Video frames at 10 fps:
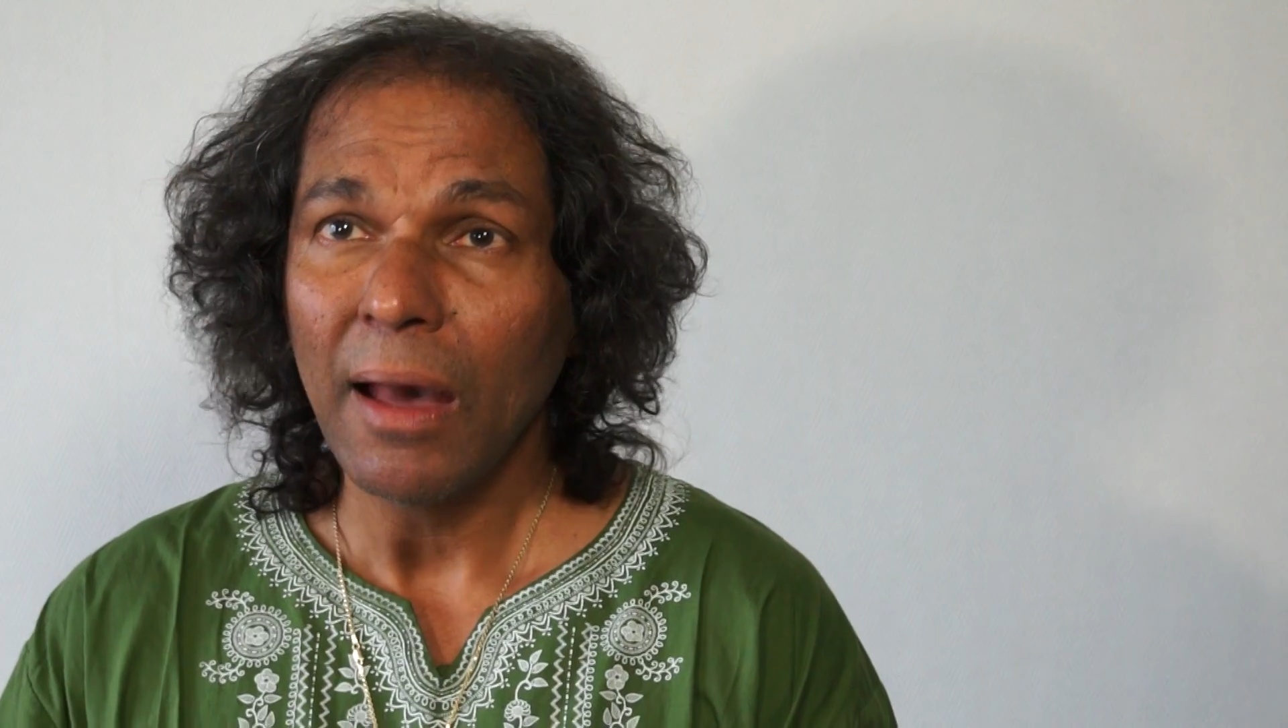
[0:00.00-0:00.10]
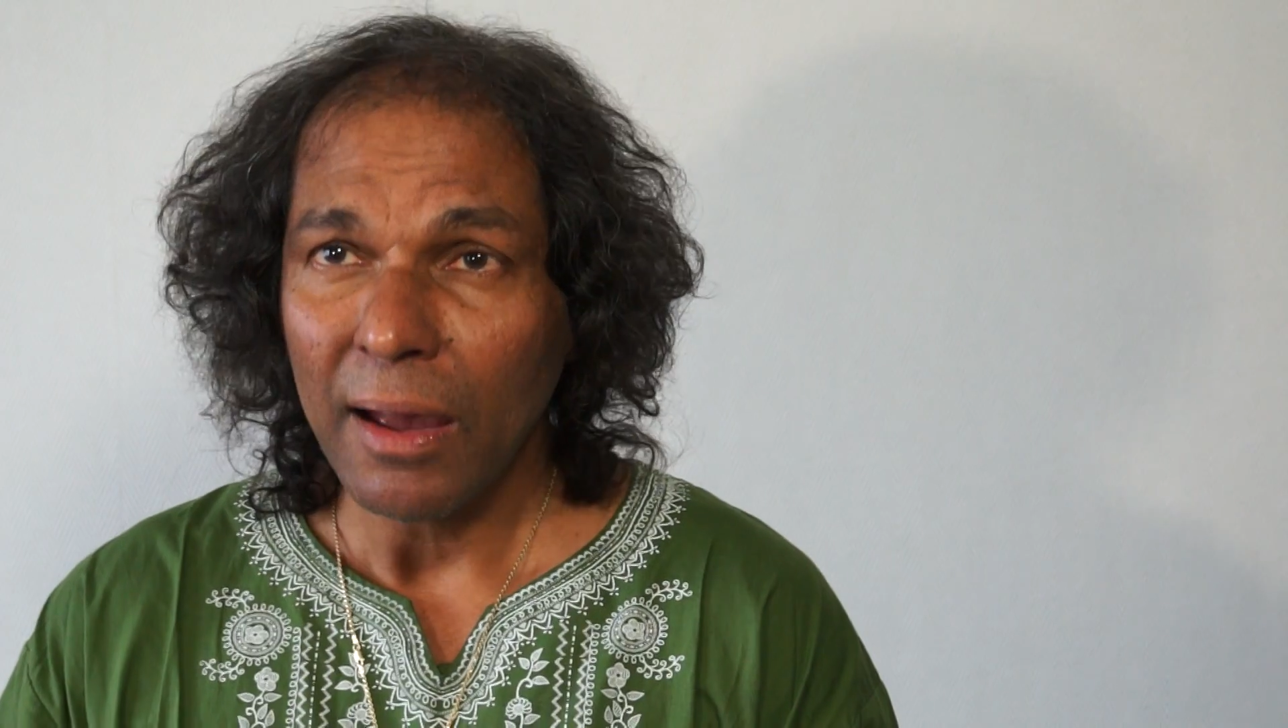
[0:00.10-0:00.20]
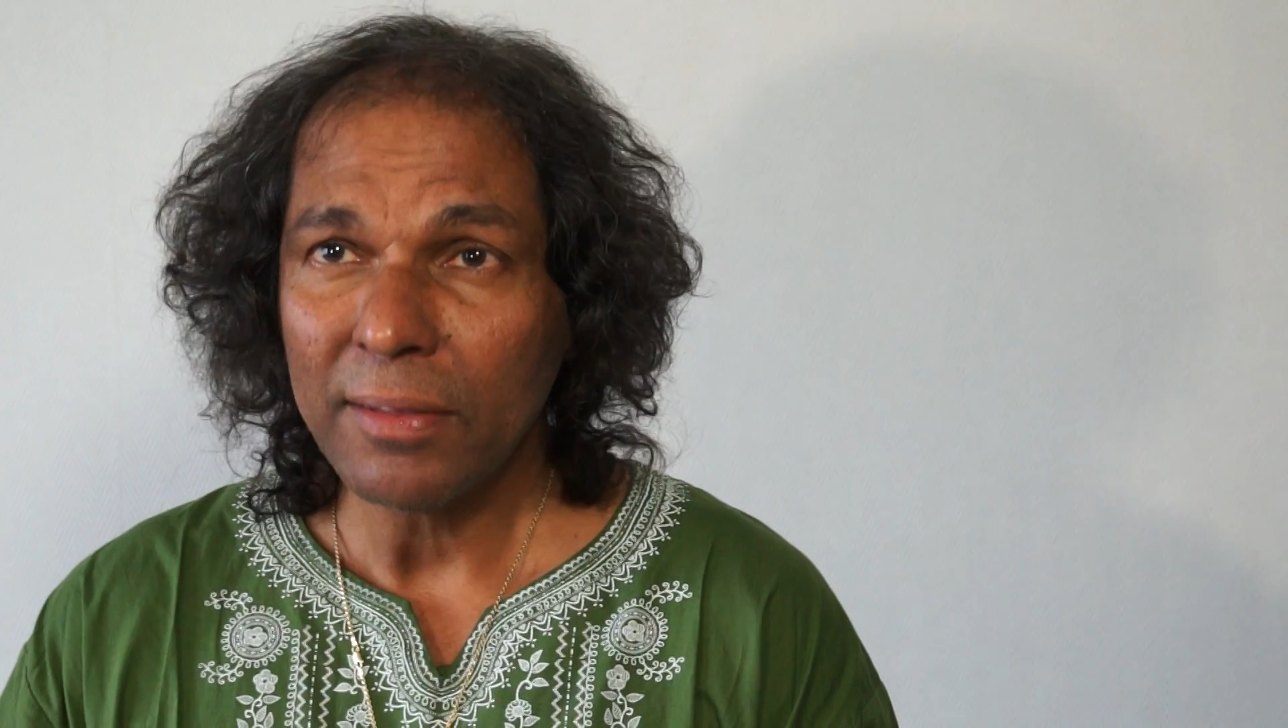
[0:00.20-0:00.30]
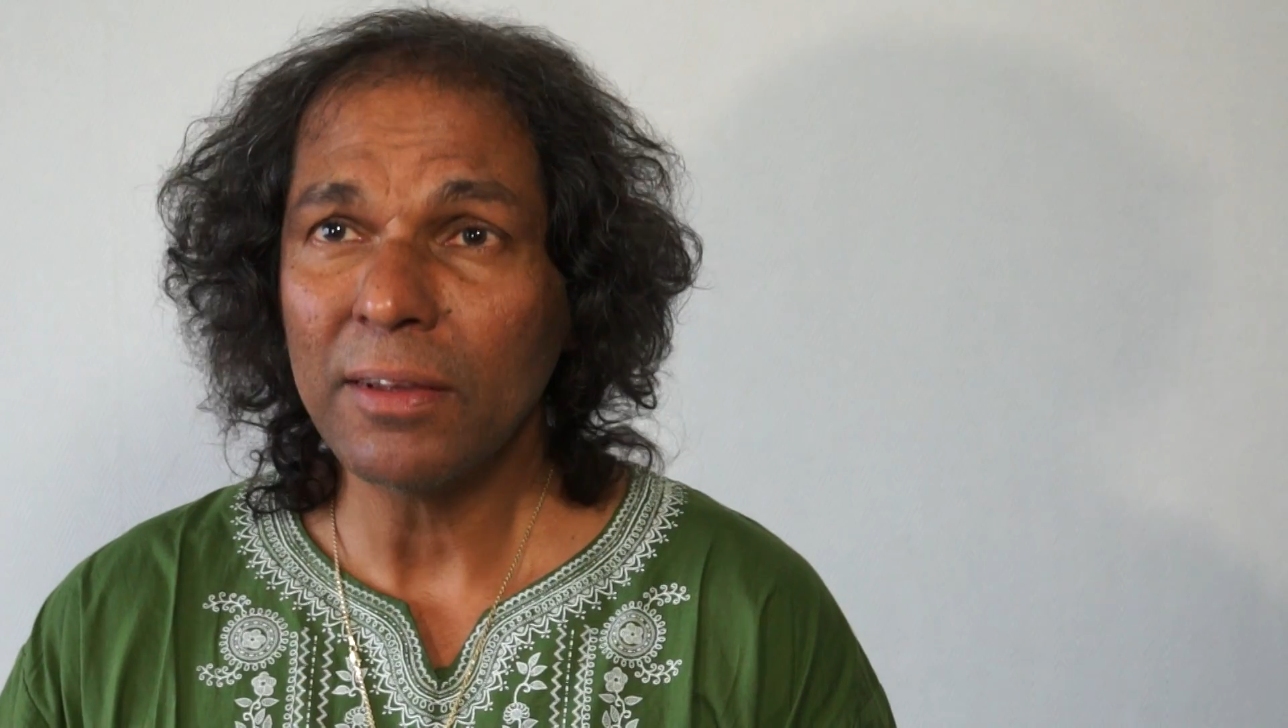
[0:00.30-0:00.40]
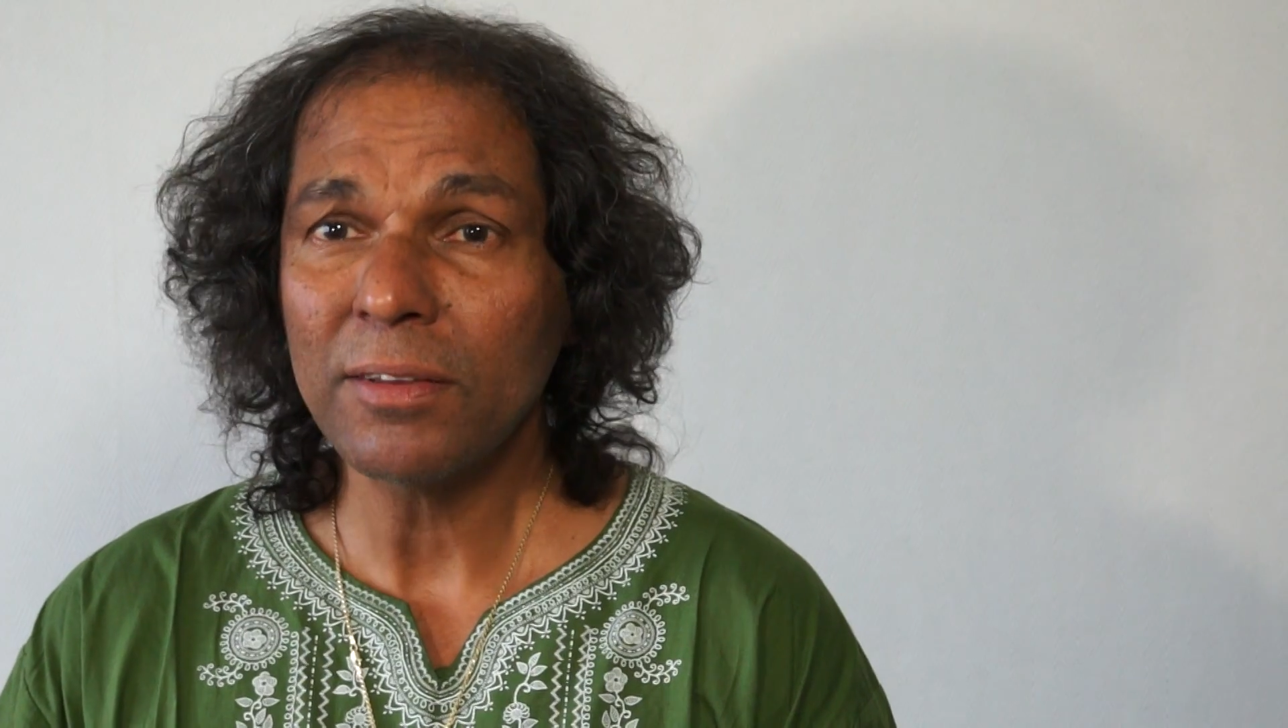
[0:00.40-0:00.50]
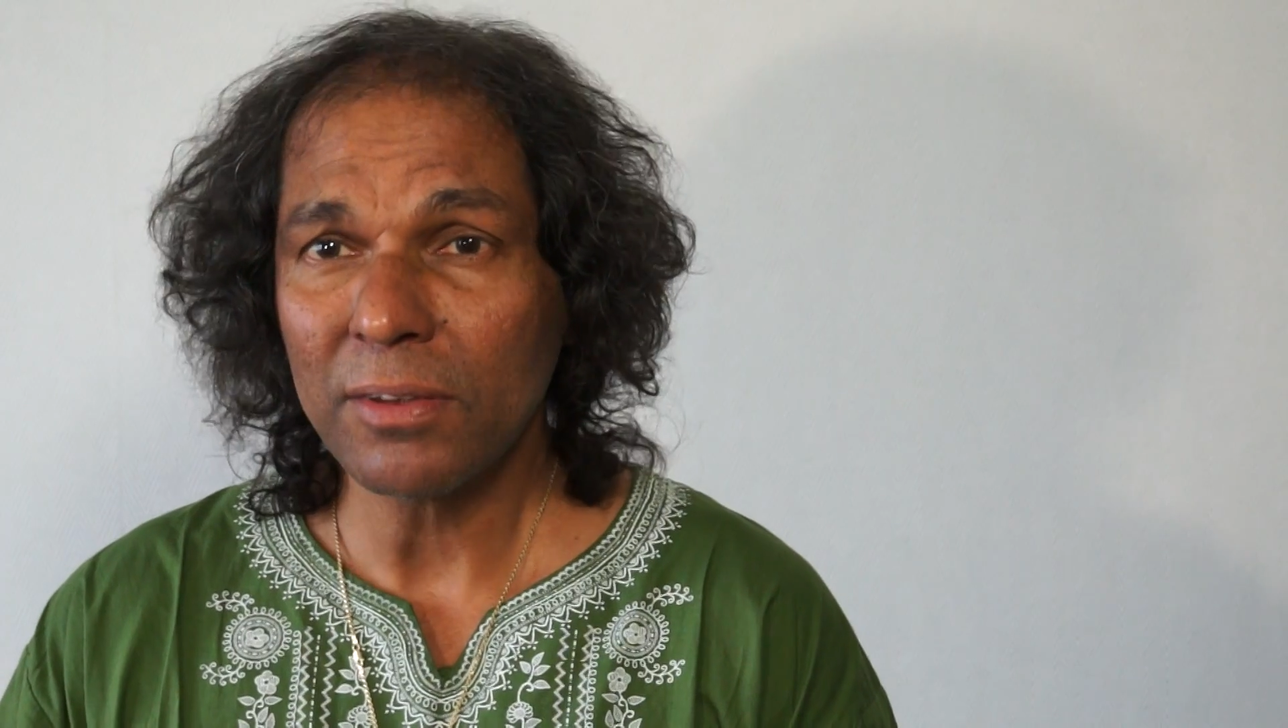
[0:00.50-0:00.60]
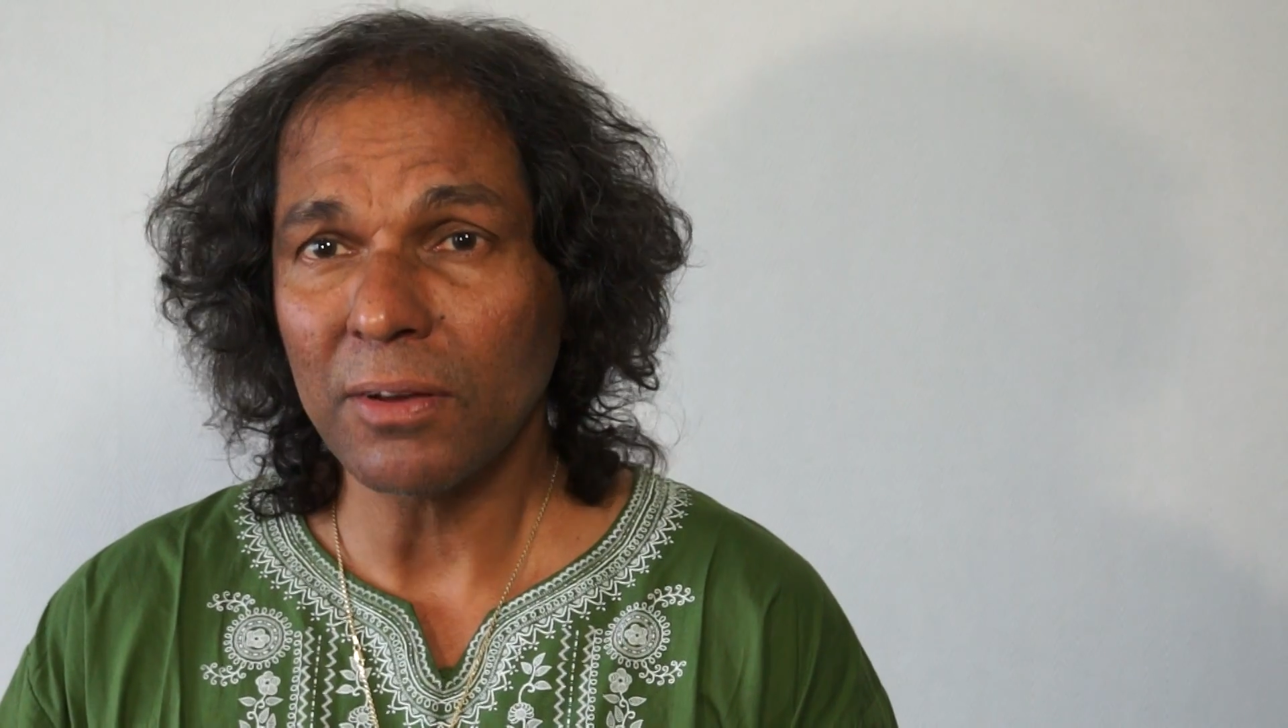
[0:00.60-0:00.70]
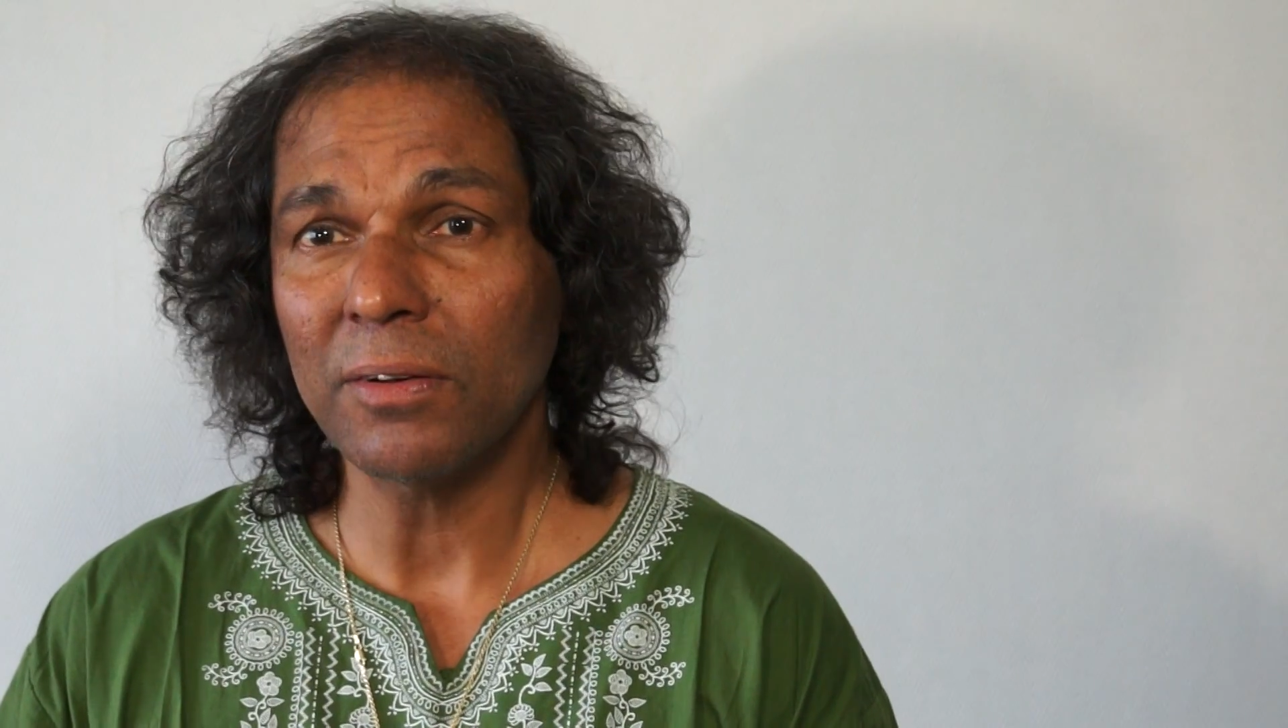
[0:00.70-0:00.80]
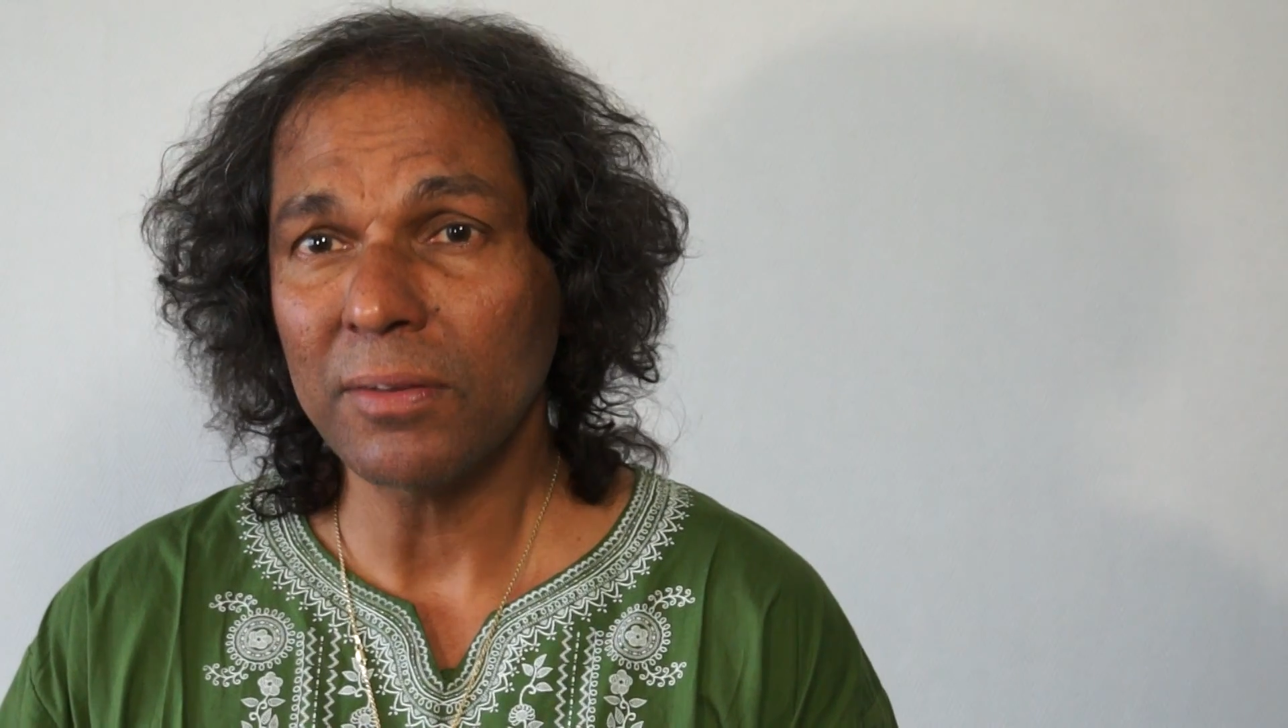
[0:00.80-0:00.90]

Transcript: I think so.